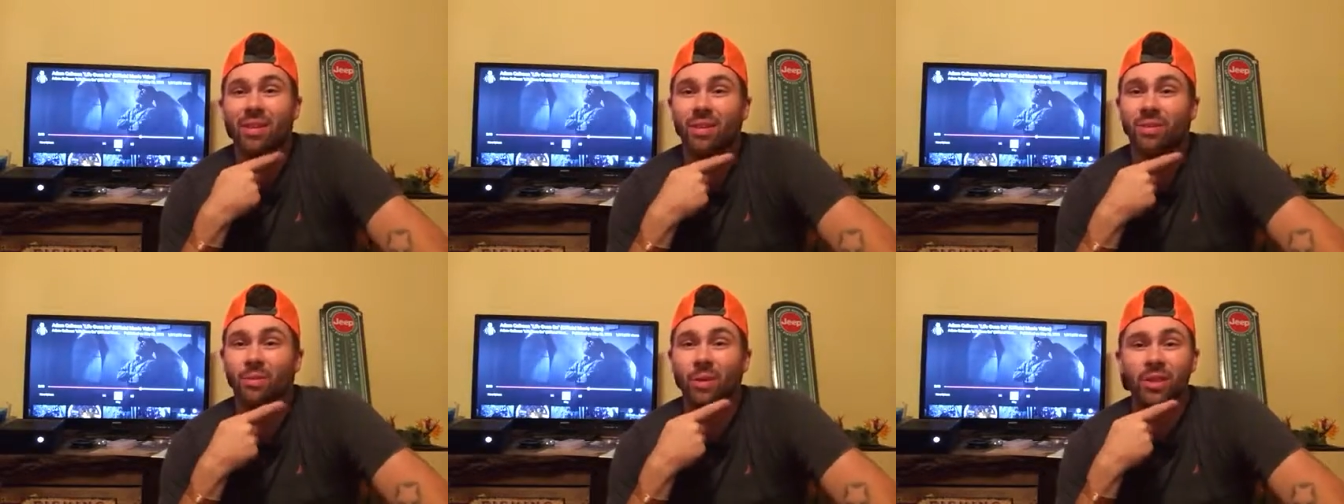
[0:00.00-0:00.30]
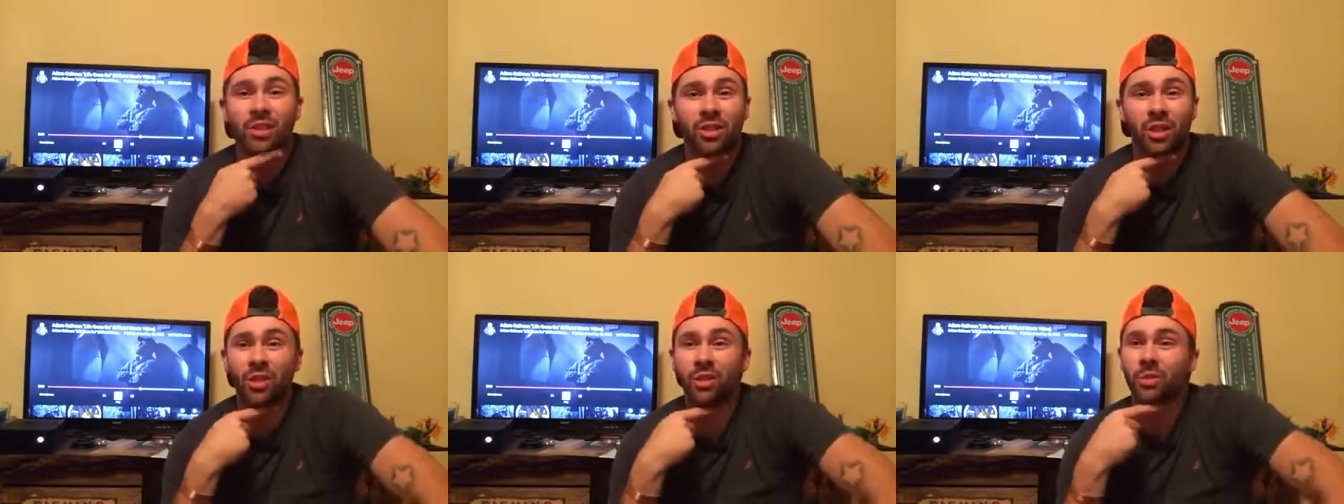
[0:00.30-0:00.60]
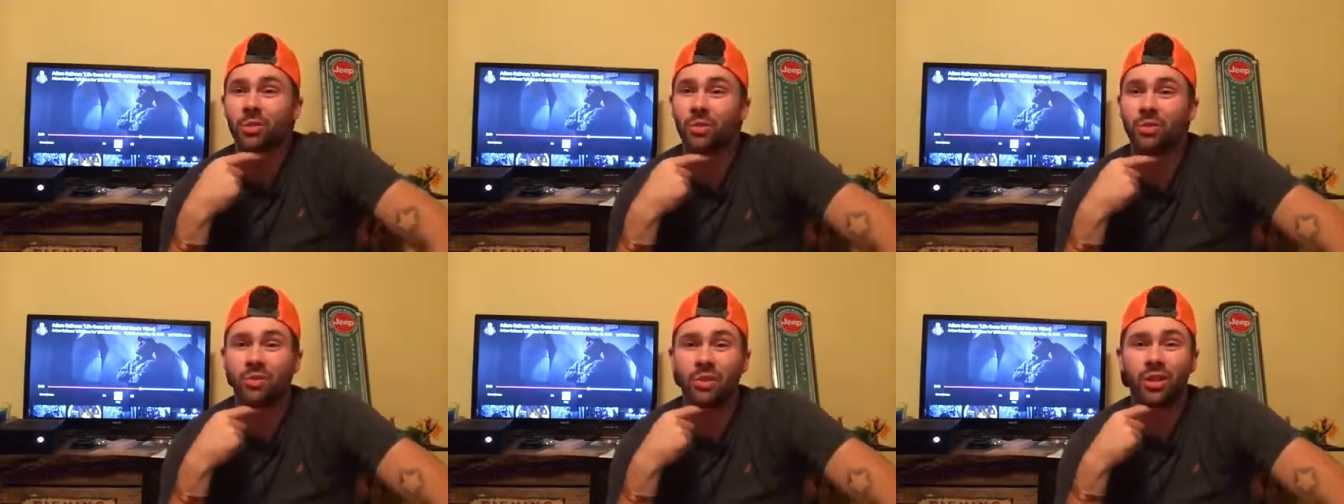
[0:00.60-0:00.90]
when
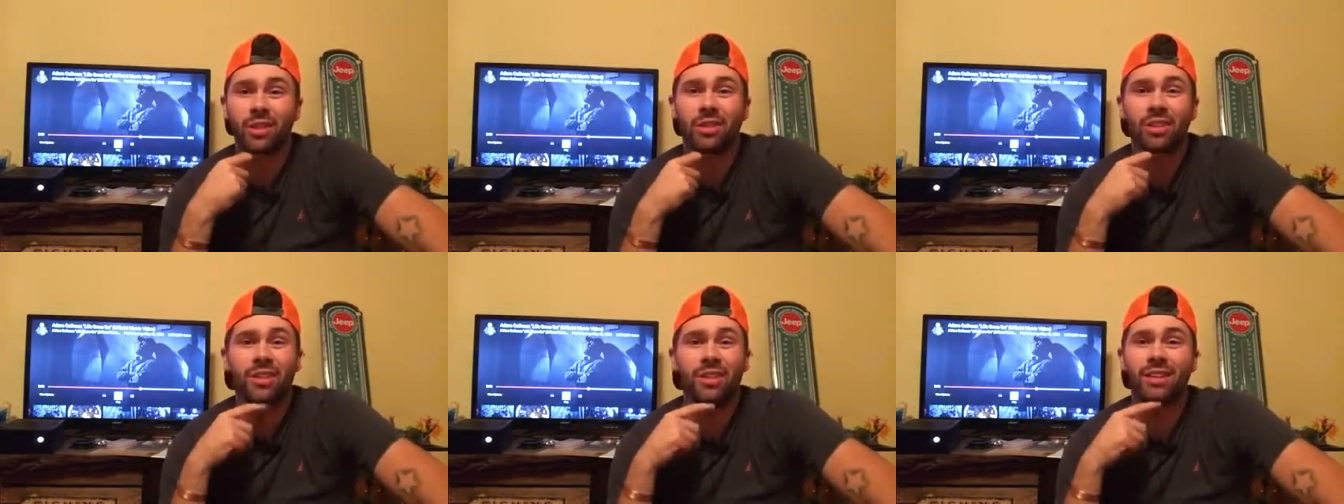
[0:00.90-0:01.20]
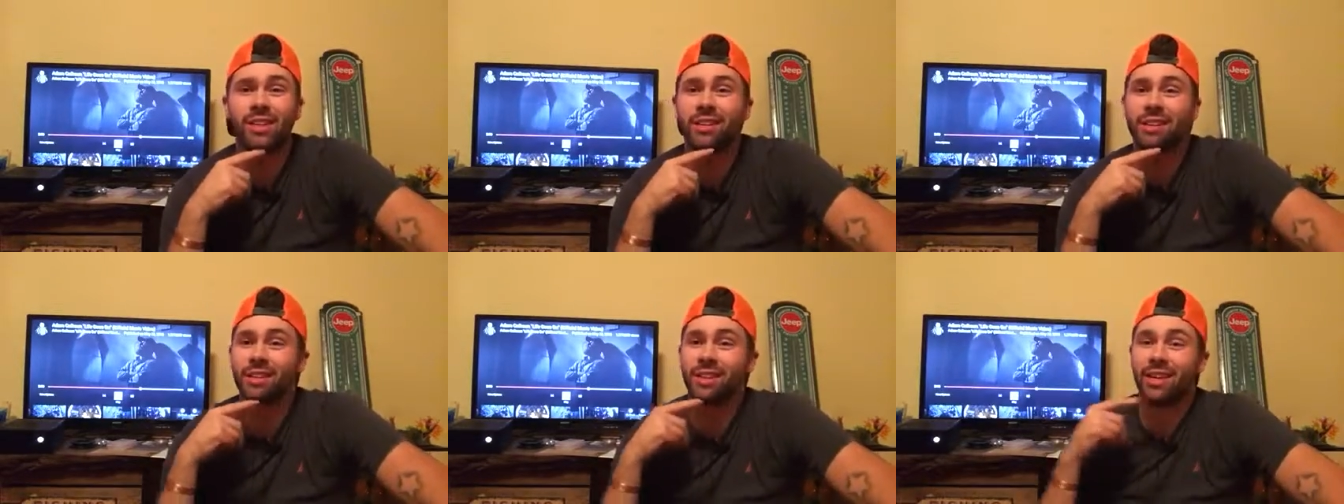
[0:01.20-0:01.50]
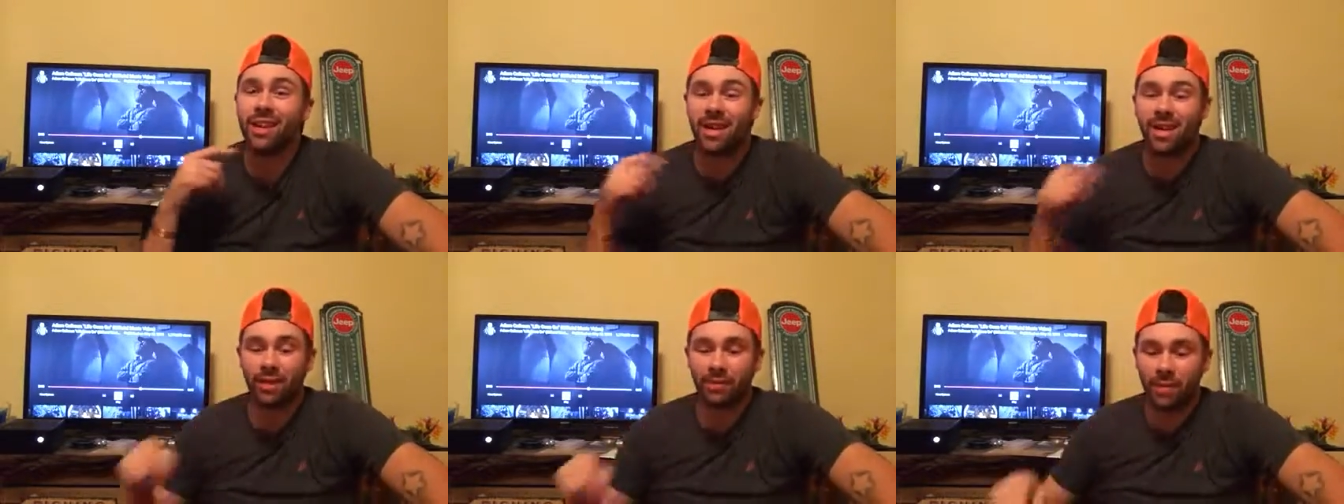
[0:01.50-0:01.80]
Church was first getting in the
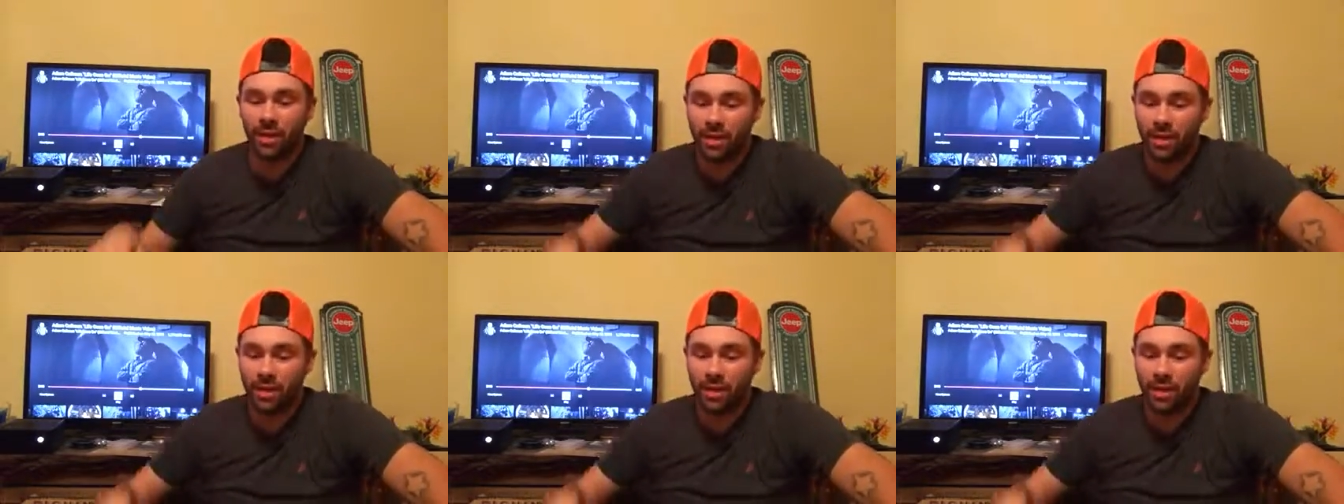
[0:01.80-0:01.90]
game.